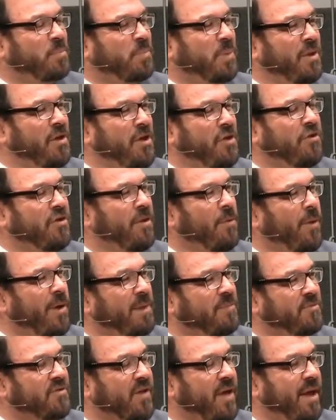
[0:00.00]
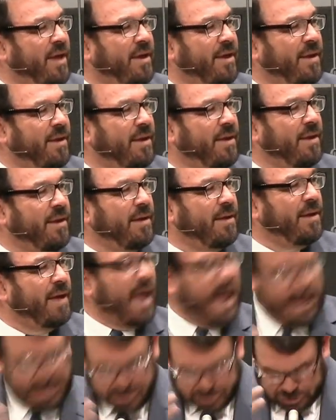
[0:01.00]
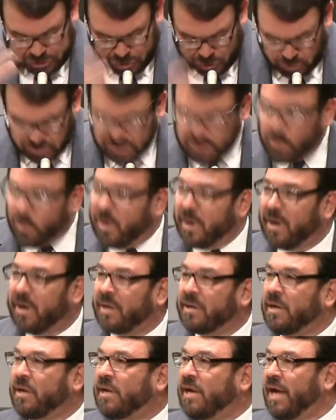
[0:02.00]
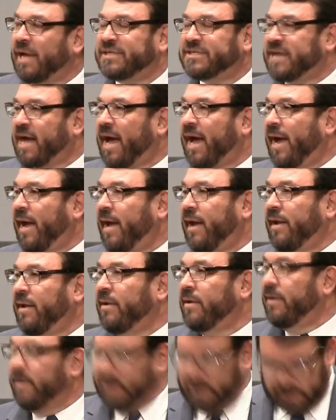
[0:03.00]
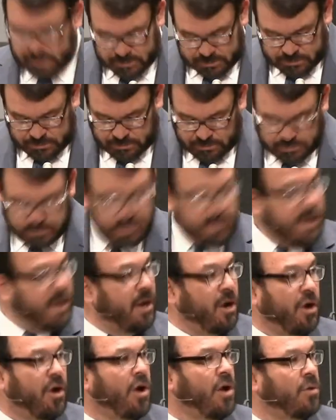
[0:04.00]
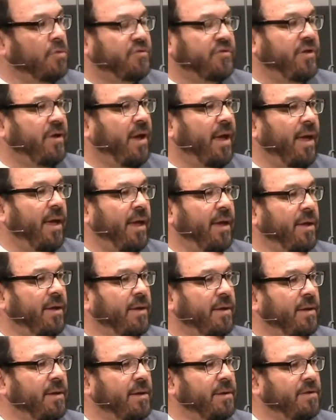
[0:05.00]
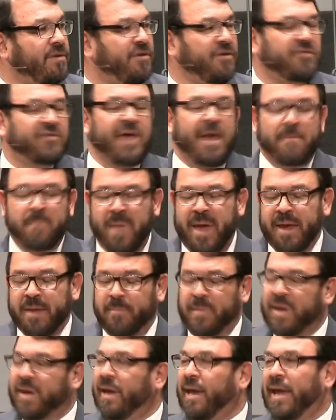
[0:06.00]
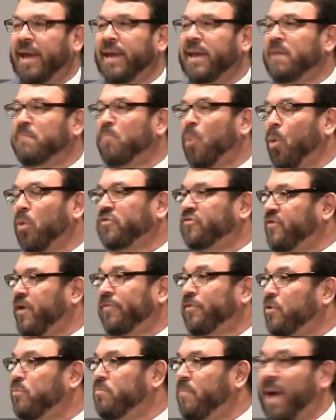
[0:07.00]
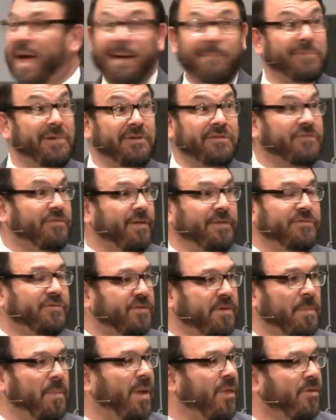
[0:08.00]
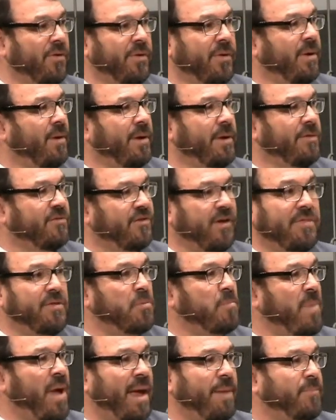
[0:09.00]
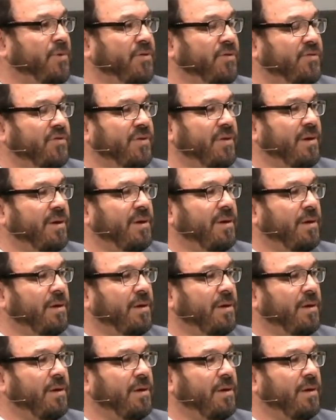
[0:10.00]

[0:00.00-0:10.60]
But do you see what I'm saying? I choose to wear a, a tie and a coat today. Does that make me any more Southern Baptist than some other? Southern Baptist.